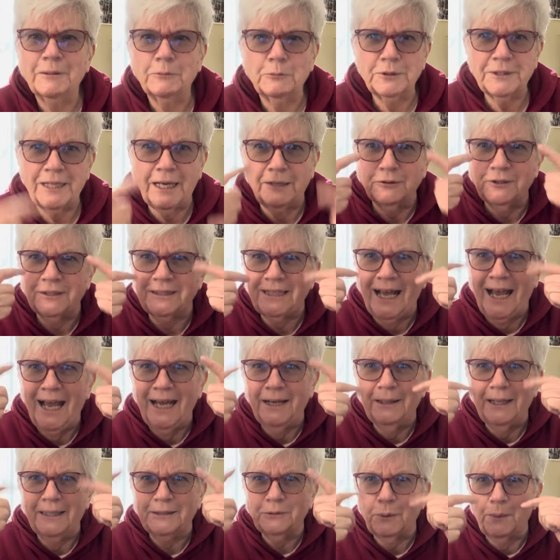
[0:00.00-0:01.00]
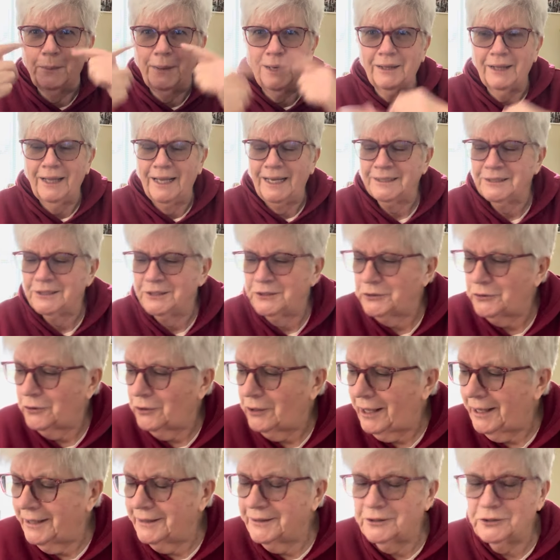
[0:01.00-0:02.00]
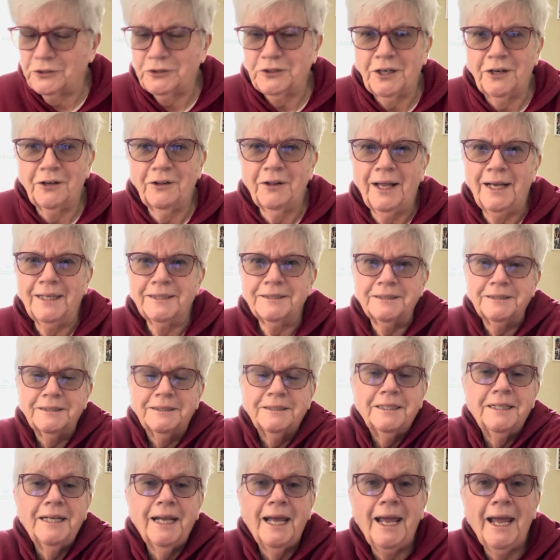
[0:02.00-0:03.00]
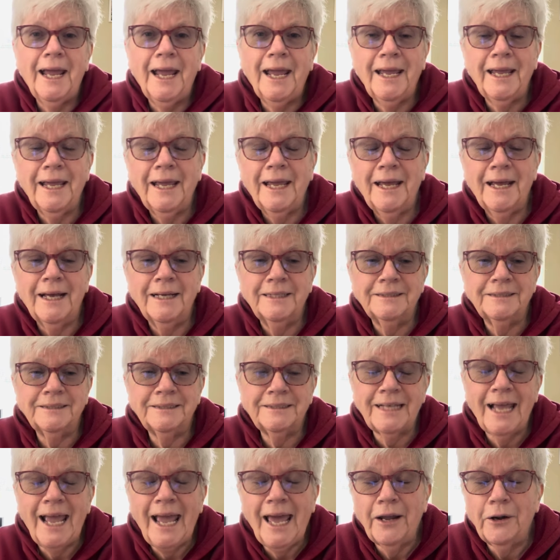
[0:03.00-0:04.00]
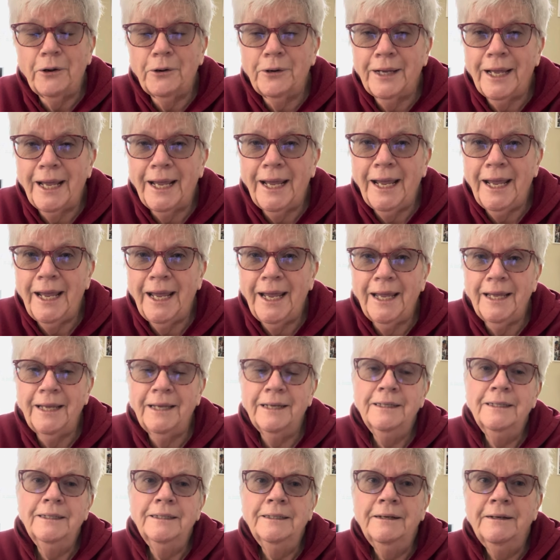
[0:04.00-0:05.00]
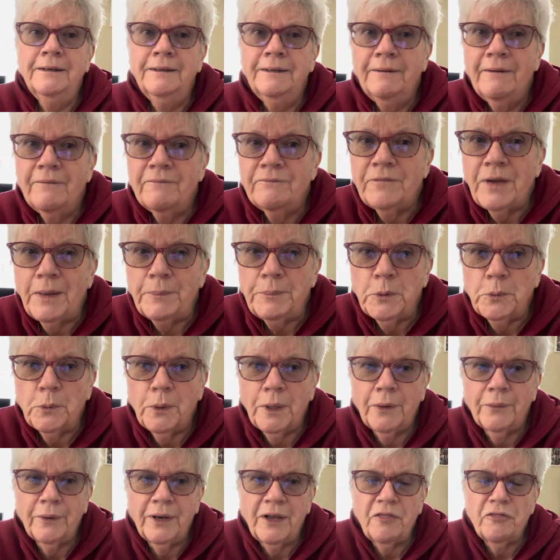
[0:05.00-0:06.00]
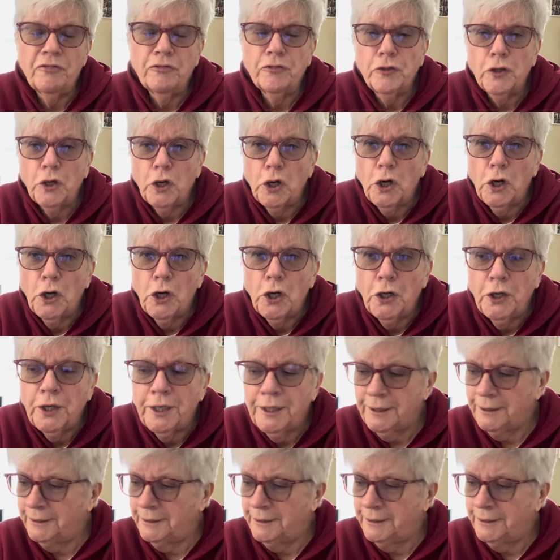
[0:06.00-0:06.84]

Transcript: Was outside. That's why my glasses are like their sunglasses. Today is Saturday, February 3rd.